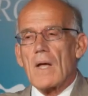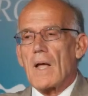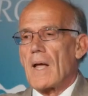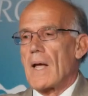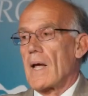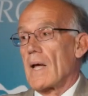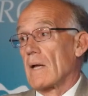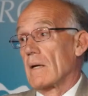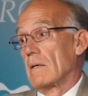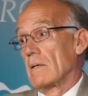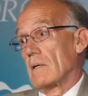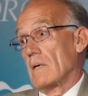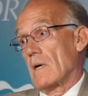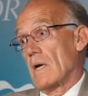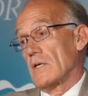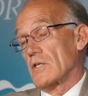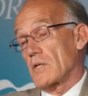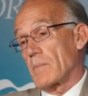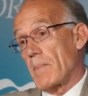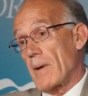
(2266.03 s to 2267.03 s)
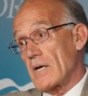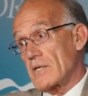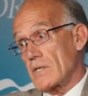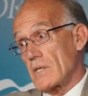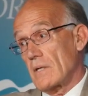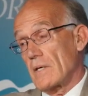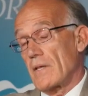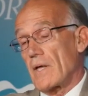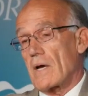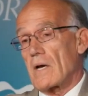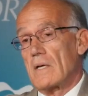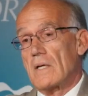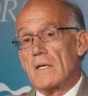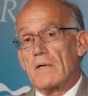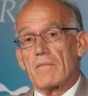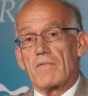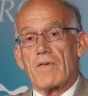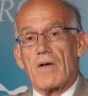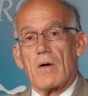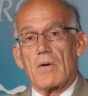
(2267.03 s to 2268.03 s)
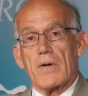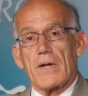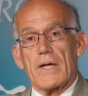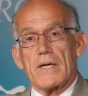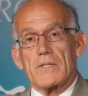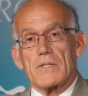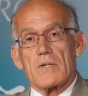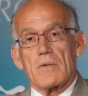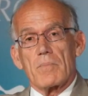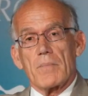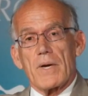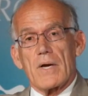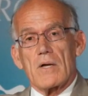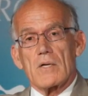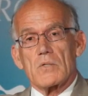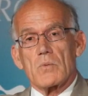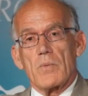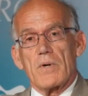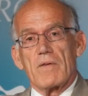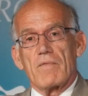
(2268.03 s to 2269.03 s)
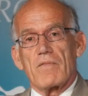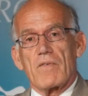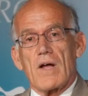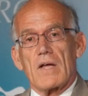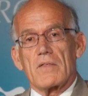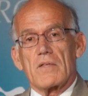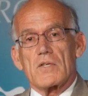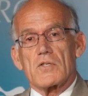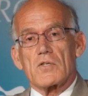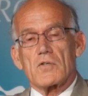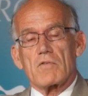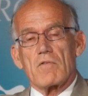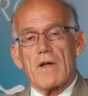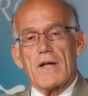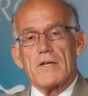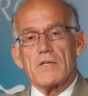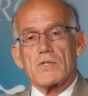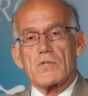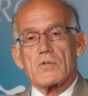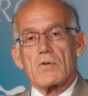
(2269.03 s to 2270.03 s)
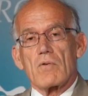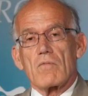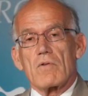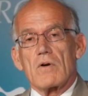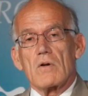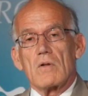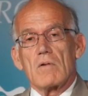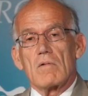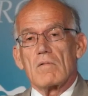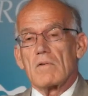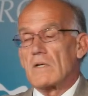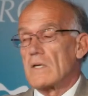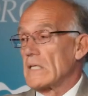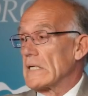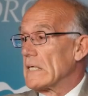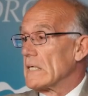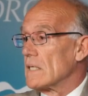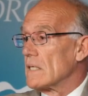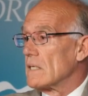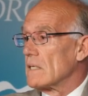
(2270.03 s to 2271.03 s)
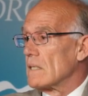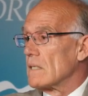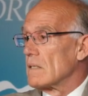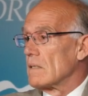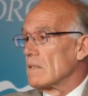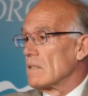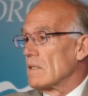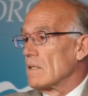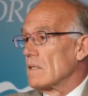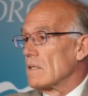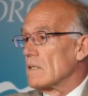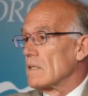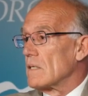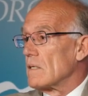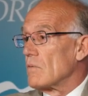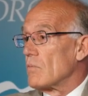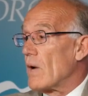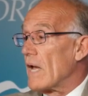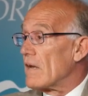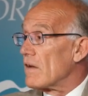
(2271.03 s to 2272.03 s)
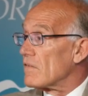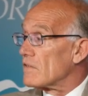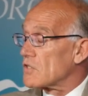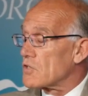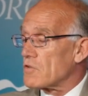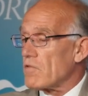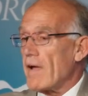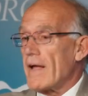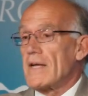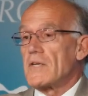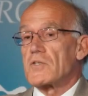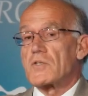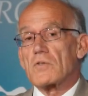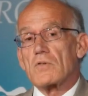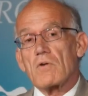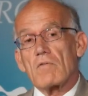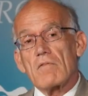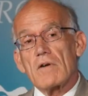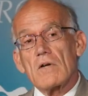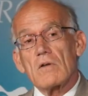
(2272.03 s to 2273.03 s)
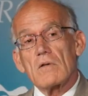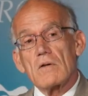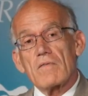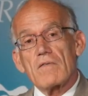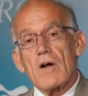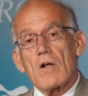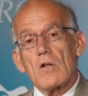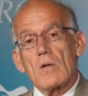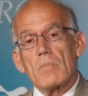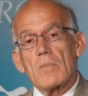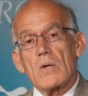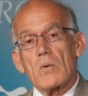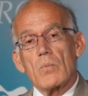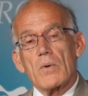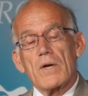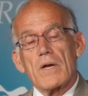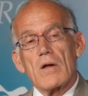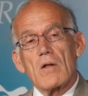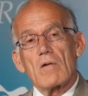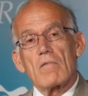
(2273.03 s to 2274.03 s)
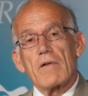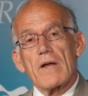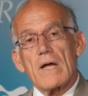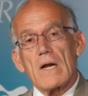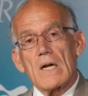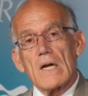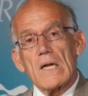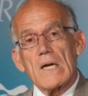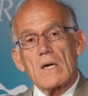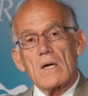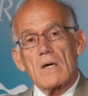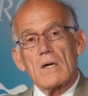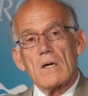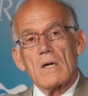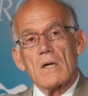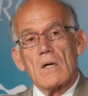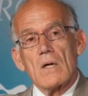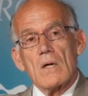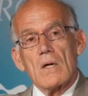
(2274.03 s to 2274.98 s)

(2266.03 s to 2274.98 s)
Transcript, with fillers: and especially the Clinton Foundation because we've got this strange, surreal, we had a strange, surreal development when Hillary Clinton